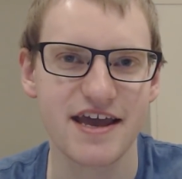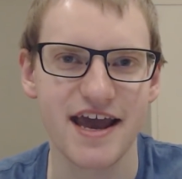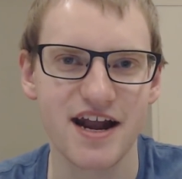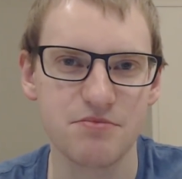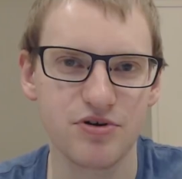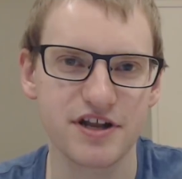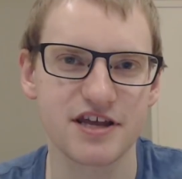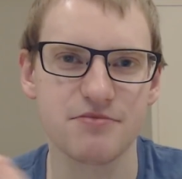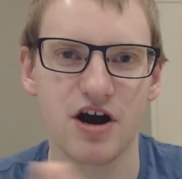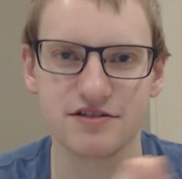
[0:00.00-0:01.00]
and I'm putting
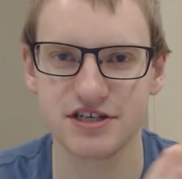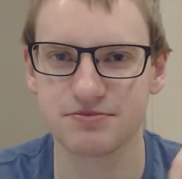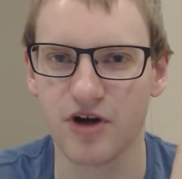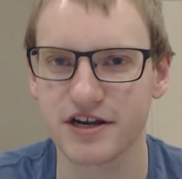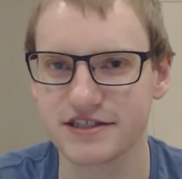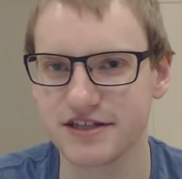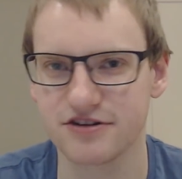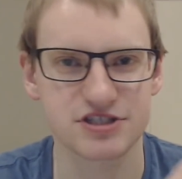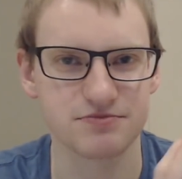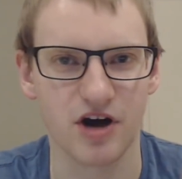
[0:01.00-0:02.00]
them on these markets that
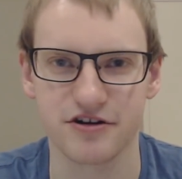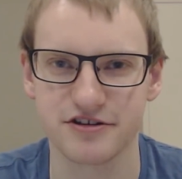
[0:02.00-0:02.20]
are smaller.